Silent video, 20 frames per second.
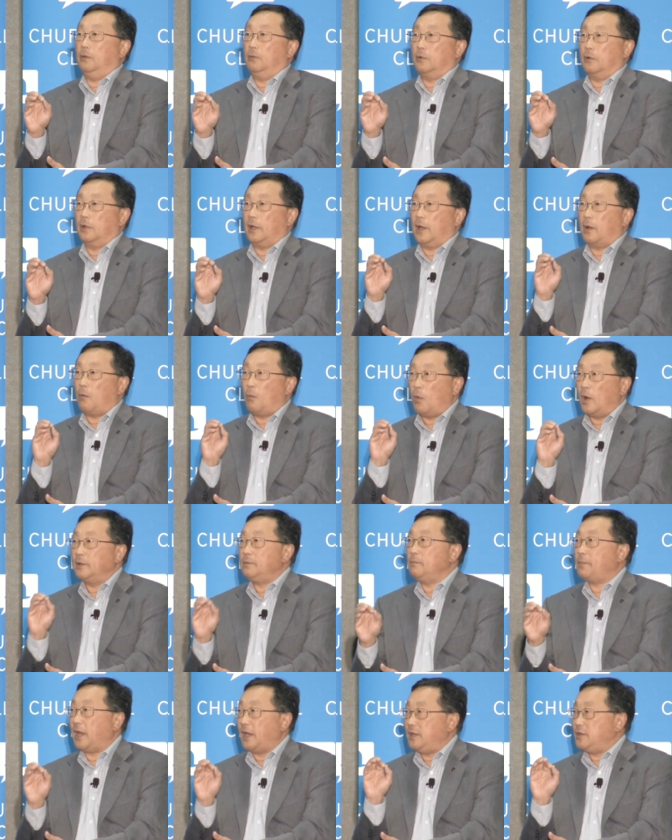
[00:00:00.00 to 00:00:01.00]
were like
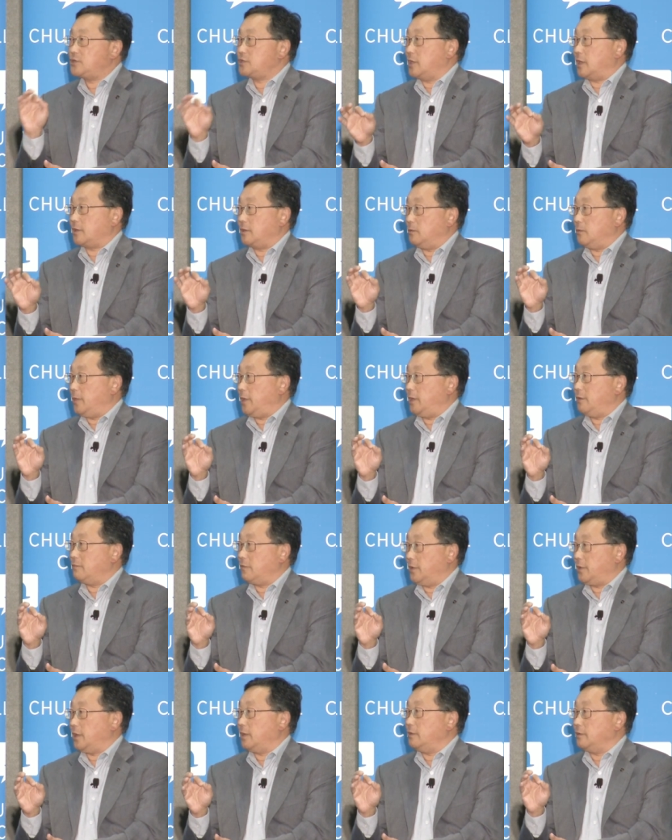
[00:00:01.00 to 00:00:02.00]
one paycheck away
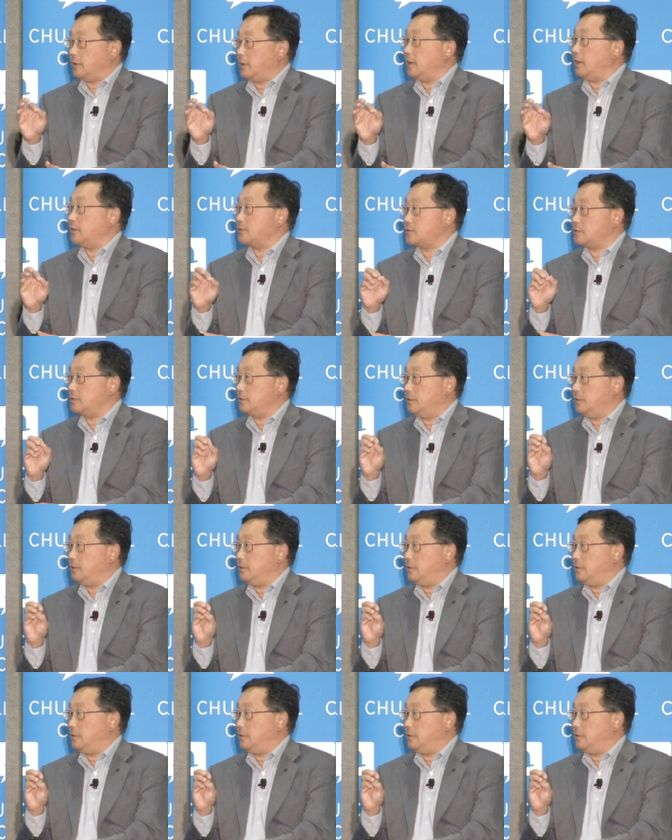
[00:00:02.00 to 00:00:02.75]
running out of cash.